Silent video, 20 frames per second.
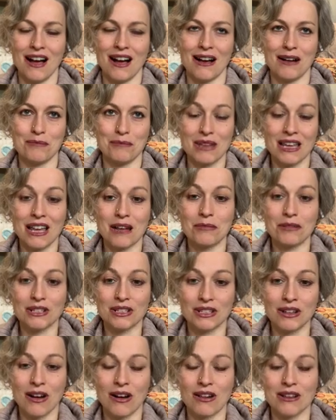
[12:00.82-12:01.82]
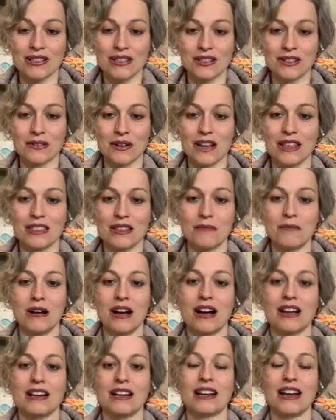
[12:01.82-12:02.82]
be able to concentrate the
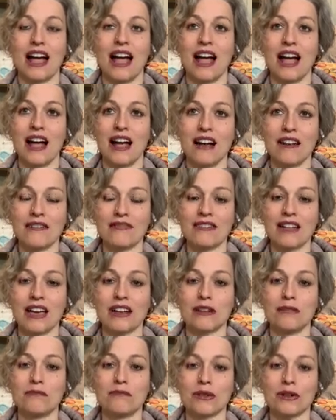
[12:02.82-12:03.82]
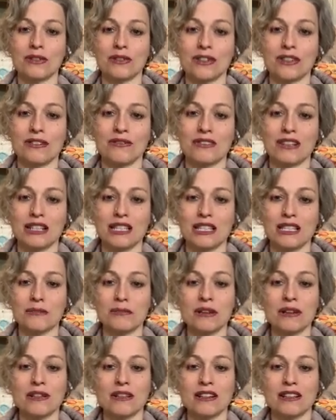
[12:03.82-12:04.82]
mind and have that immersive
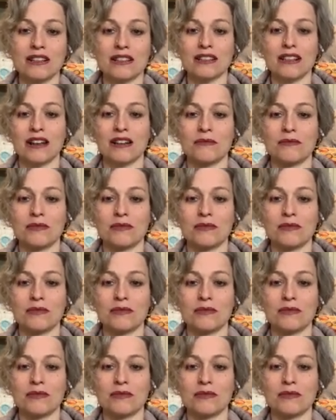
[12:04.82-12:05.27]
experience, that that